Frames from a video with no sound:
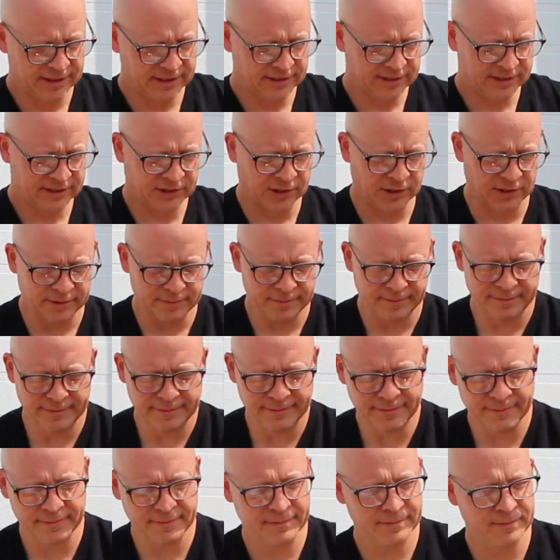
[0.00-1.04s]
So,
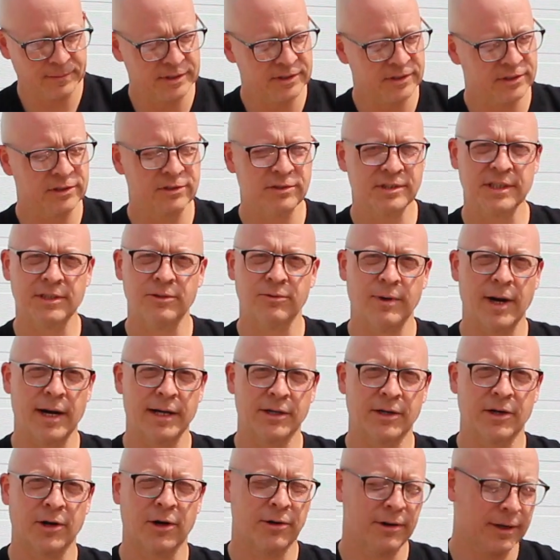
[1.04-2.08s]
when you're using
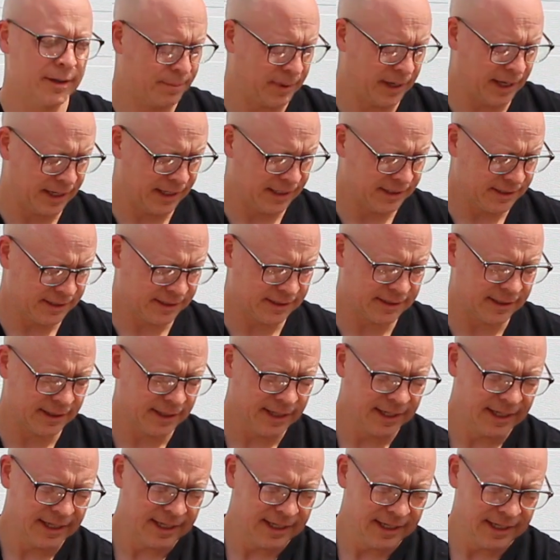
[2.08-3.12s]
red curry paste,
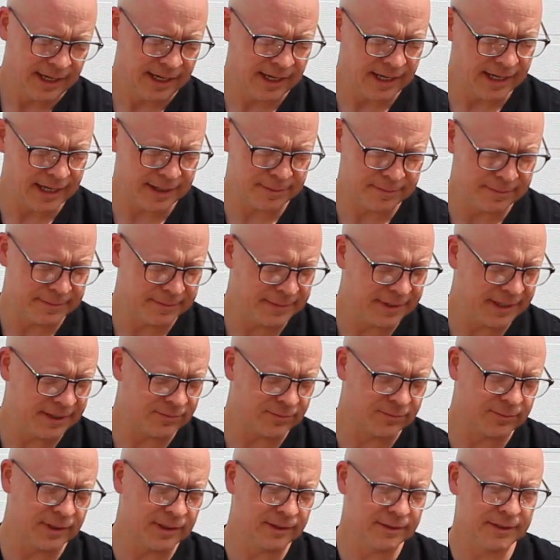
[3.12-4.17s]
it
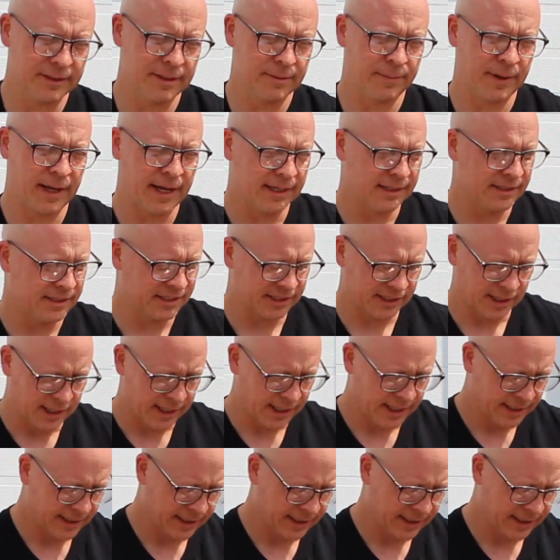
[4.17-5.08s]
really depends on,